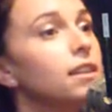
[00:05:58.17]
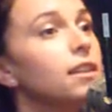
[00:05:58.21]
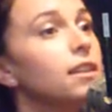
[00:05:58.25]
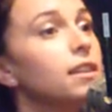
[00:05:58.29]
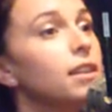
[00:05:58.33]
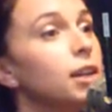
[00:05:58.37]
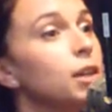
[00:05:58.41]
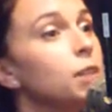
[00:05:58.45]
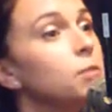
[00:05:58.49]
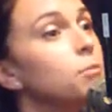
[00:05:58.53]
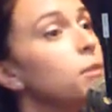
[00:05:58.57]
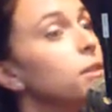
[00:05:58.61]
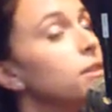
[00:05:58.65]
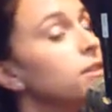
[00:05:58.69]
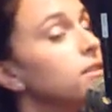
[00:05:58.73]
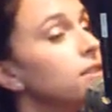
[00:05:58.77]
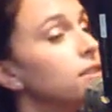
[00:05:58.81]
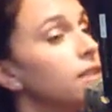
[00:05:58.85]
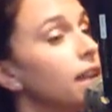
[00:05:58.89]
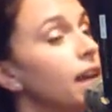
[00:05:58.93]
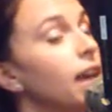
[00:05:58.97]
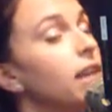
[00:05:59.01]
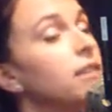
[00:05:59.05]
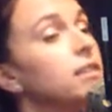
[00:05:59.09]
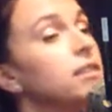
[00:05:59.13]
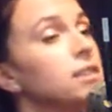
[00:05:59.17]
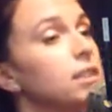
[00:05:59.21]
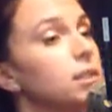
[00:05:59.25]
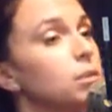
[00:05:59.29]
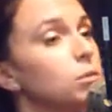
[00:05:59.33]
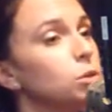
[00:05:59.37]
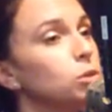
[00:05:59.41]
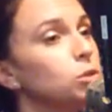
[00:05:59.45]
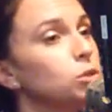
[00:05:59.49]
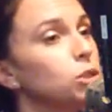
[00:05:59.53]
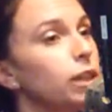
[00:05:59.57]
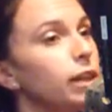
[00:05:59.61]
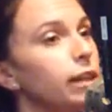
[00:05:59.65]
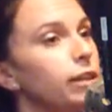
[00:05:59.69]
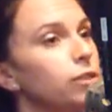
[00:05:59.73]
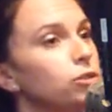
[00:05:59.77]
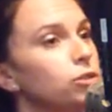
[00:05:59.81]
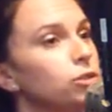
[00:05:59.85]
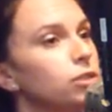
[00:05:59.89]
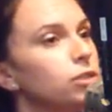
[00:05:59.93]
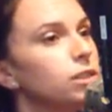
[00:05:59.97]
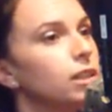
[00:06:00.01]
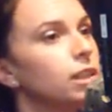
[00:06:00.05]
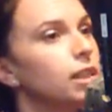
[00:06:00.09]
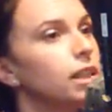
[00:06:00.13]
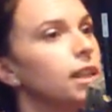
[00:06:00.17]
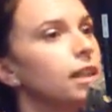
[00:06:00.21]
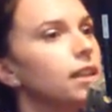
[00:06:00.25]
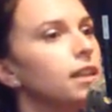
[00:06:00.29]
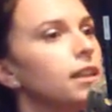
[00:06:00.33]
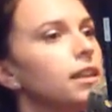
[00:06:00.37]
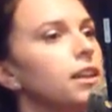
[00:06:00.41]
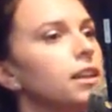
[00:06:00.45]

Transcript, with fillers: their personality will change. Mm-hmm.